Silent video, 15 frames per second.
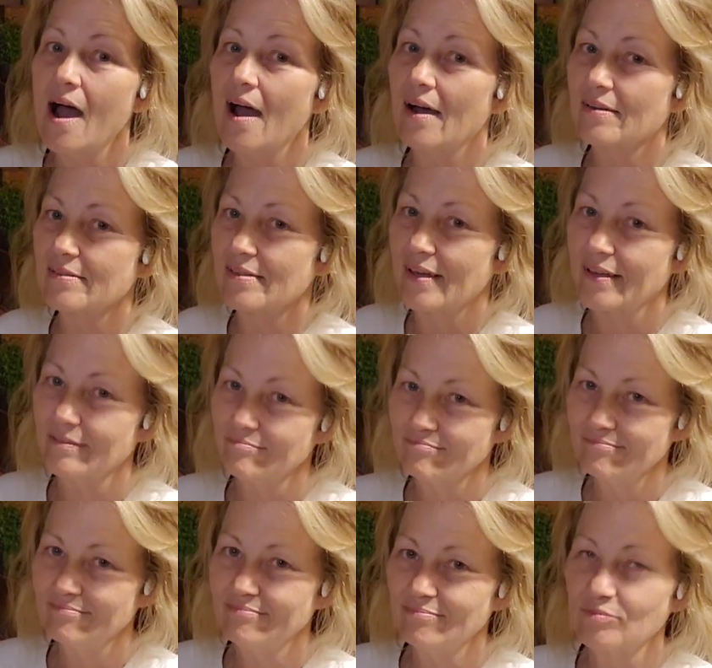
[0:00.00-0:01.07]
I was like,
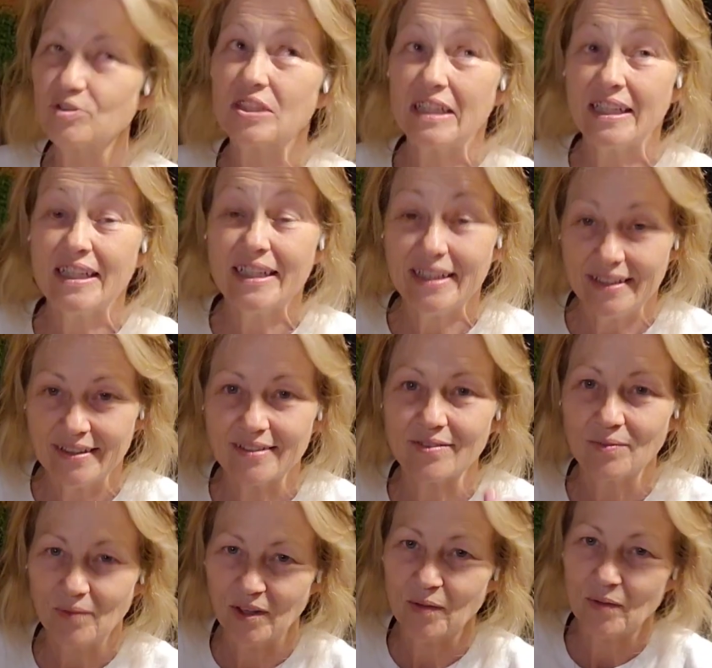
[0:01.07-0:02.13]
to eat.
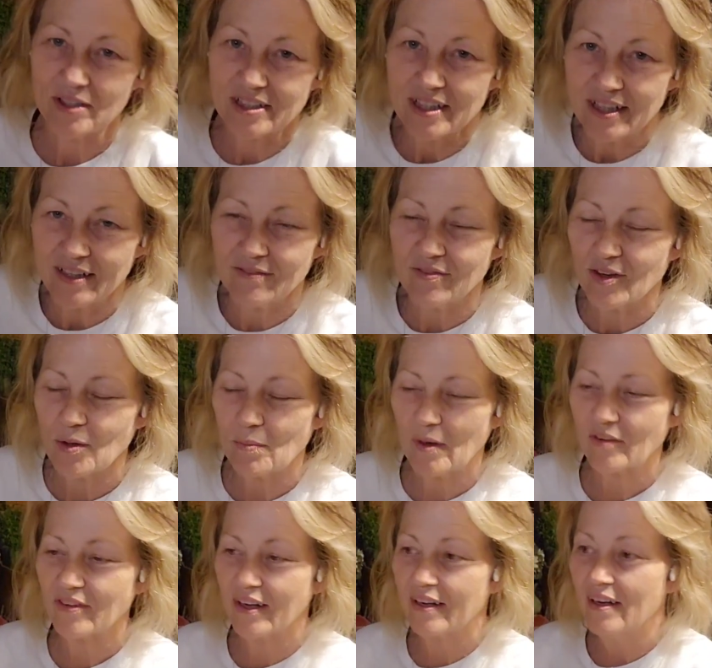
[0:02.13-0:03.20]
What do you want to eat for your
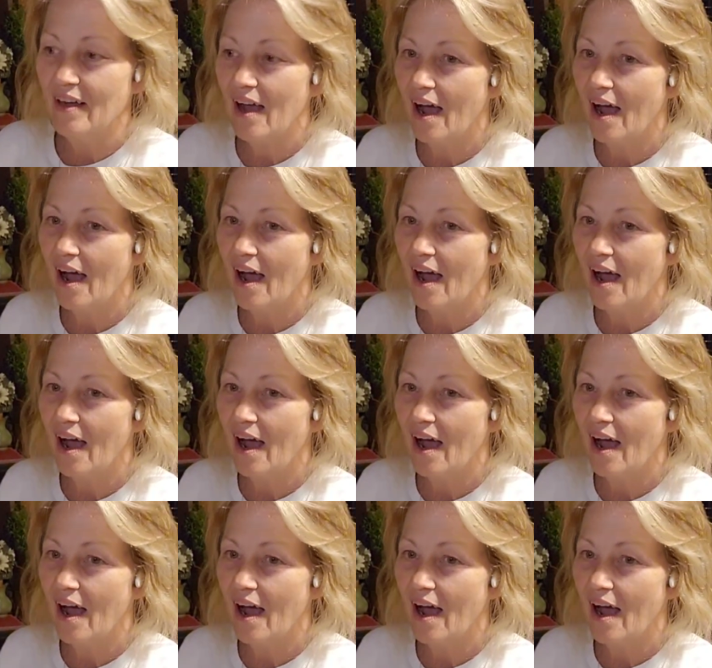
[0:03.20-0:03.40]
birthday?